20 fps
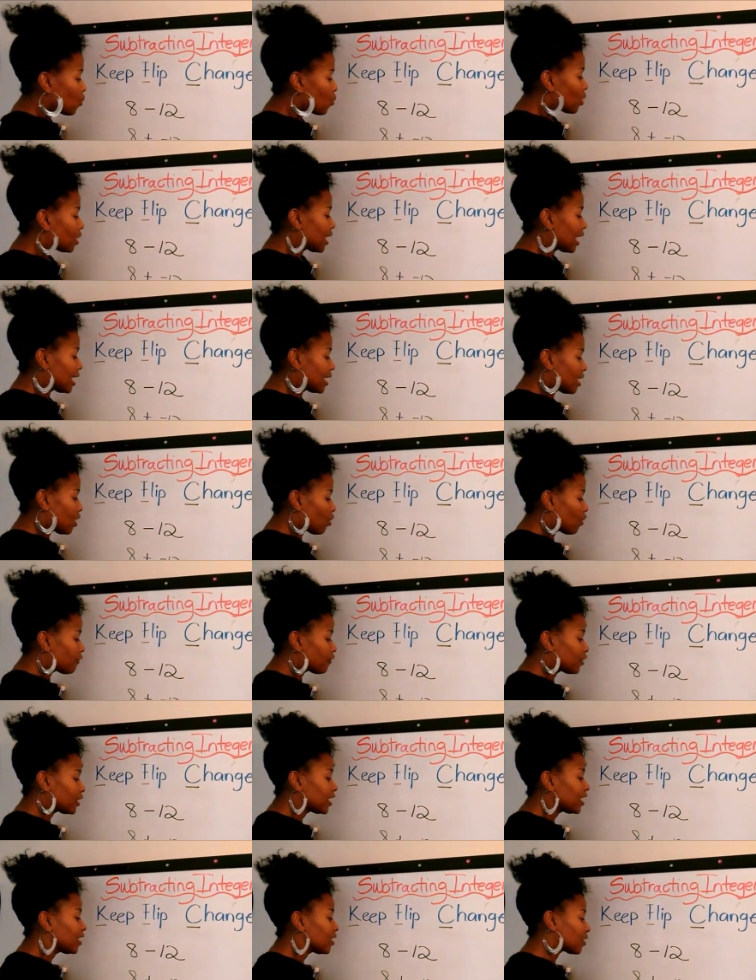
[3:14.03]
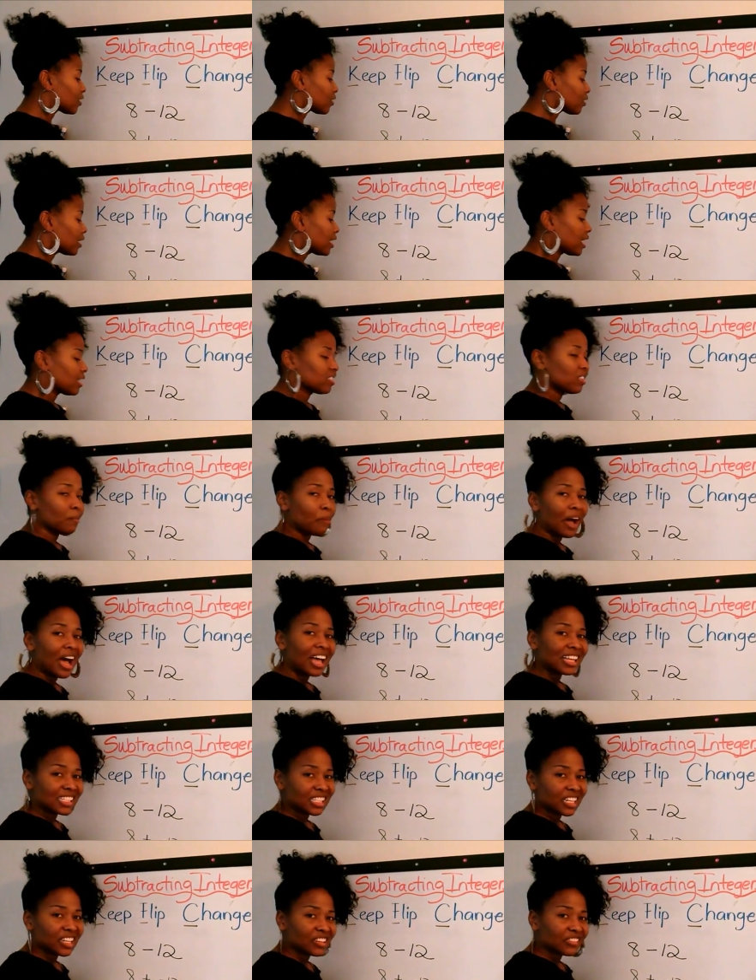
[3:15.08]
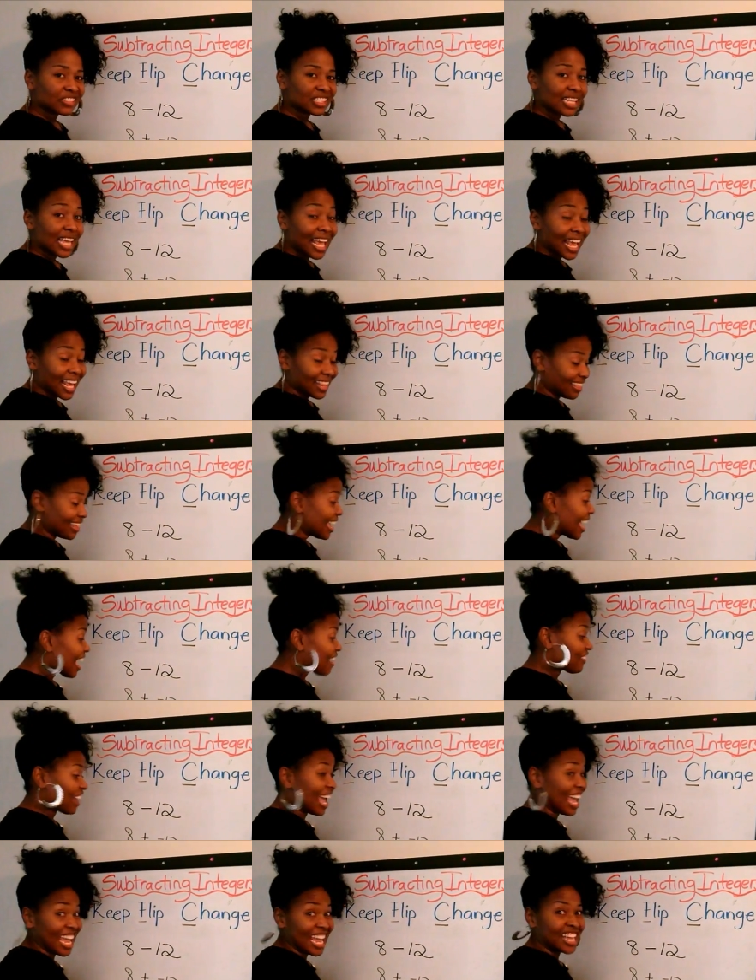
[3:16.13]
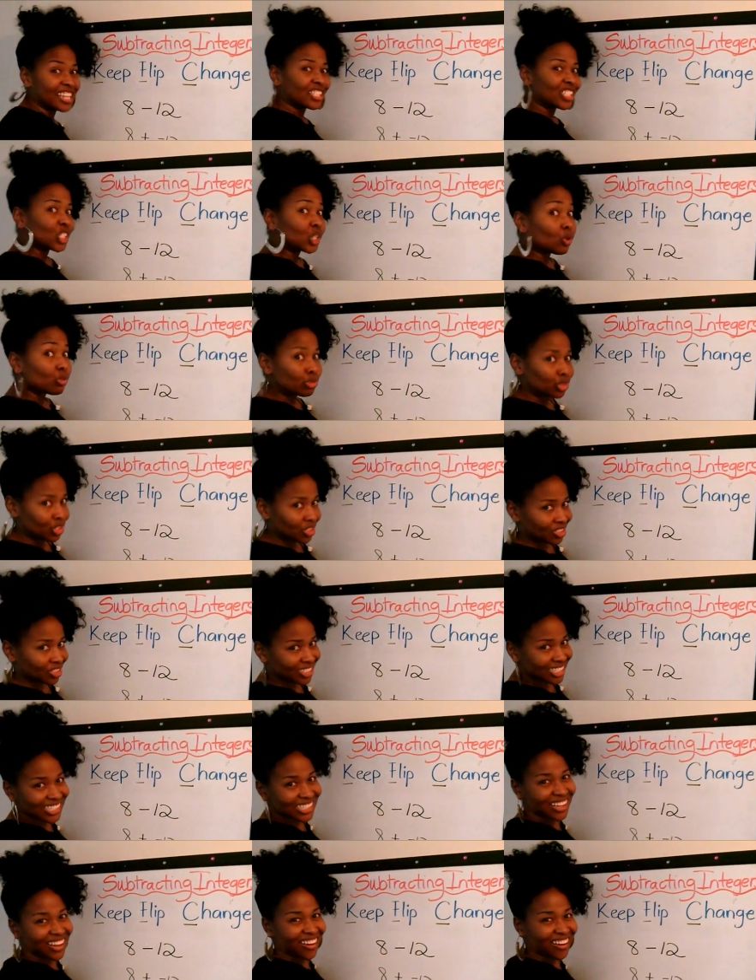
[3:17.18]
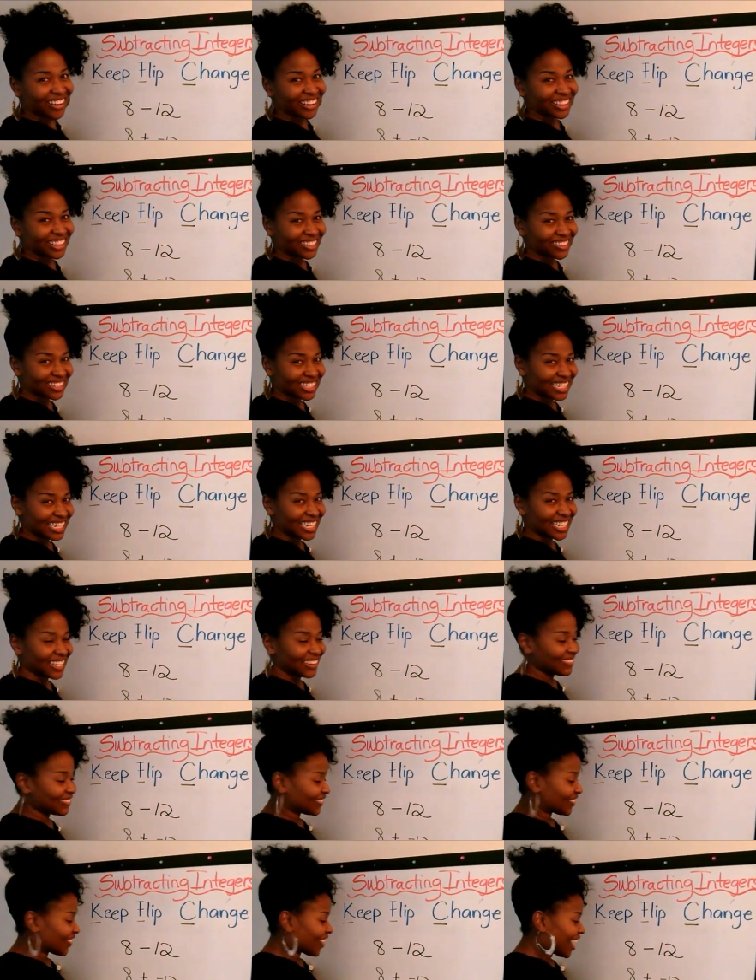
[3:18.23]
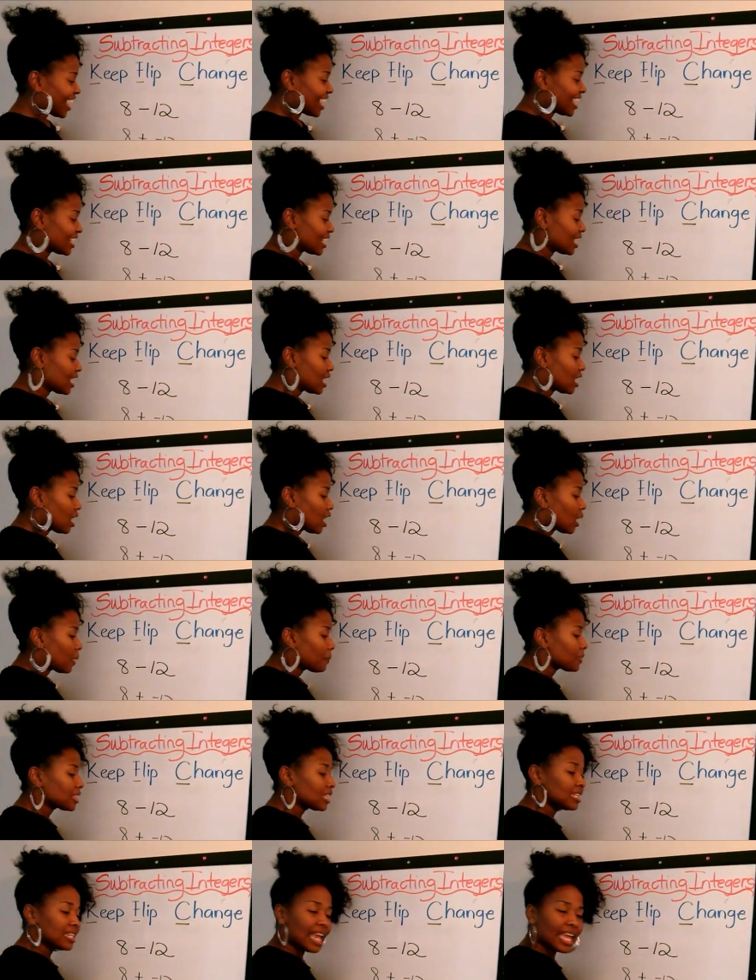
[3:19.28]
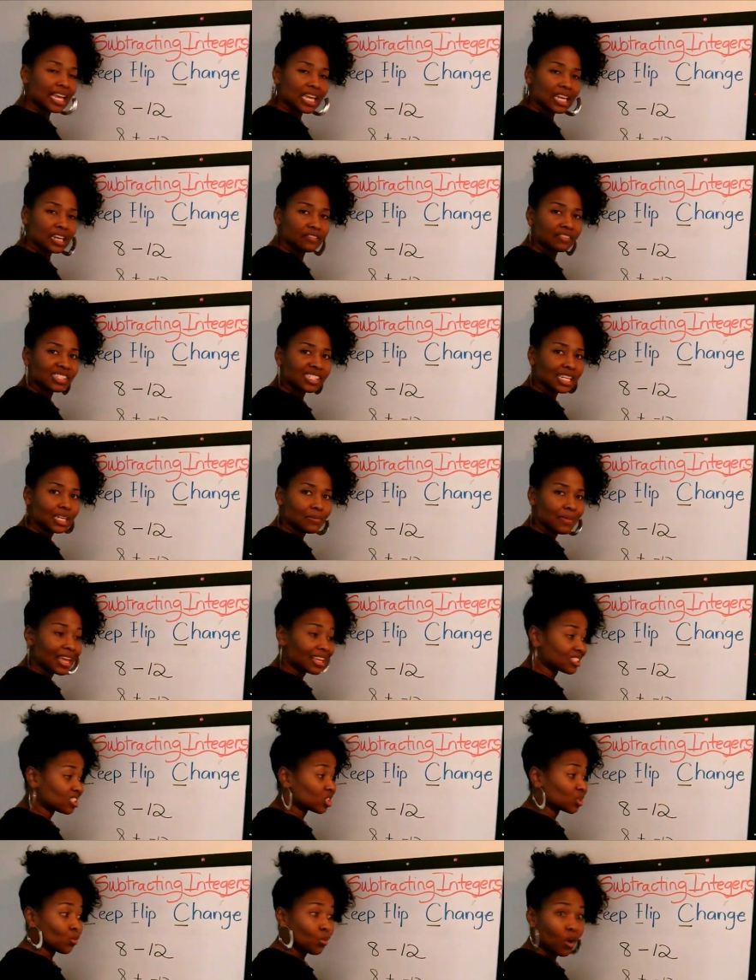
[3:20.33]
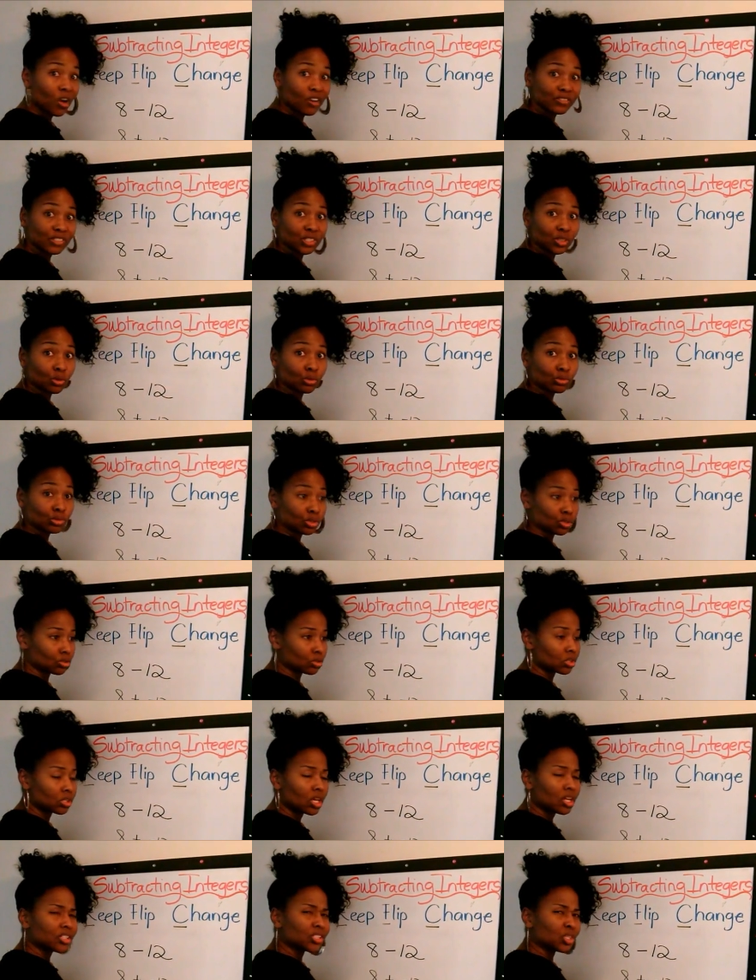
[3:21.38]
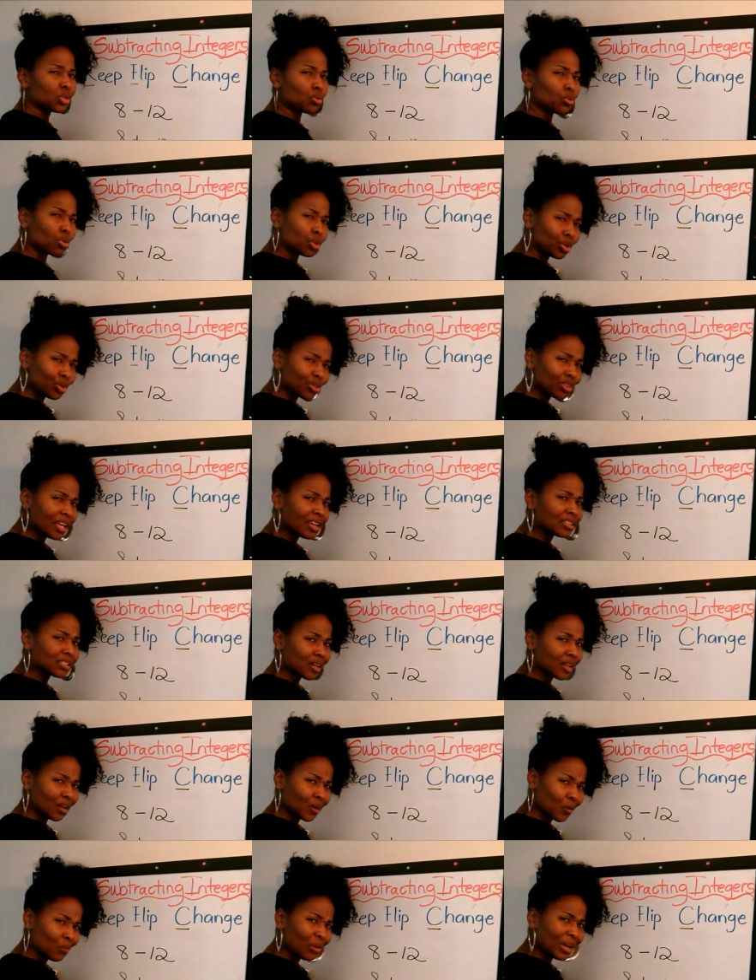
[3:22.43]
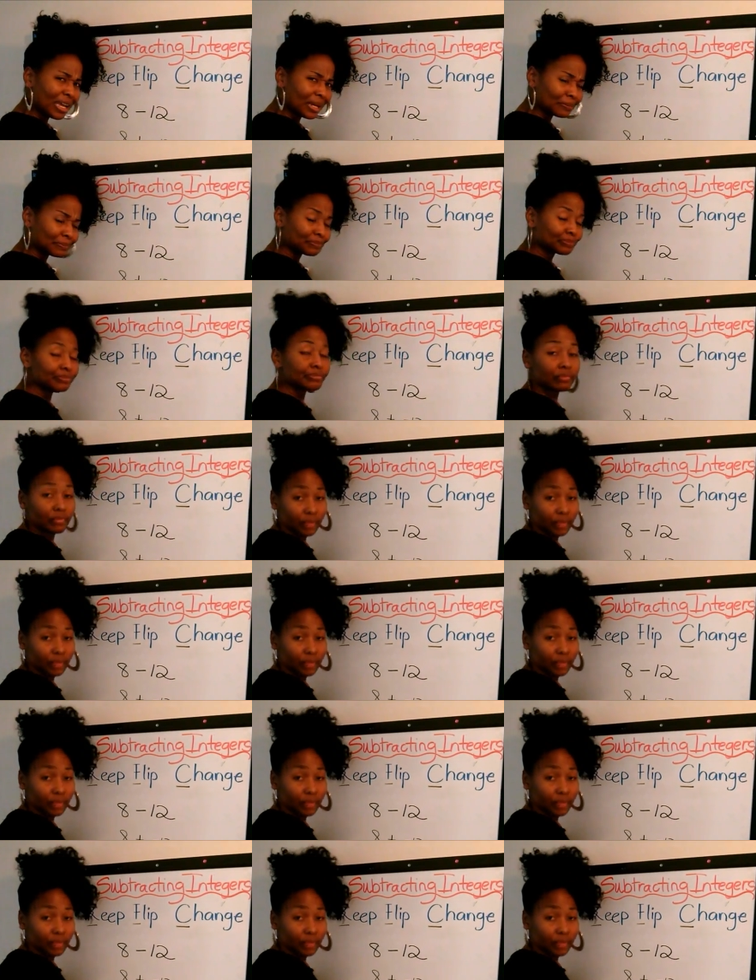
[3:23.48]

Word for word: Well, I, over here, the positives, they have eight soldiers on their team, right? But the negative team has 12 soldiers. So who do you think is going to win?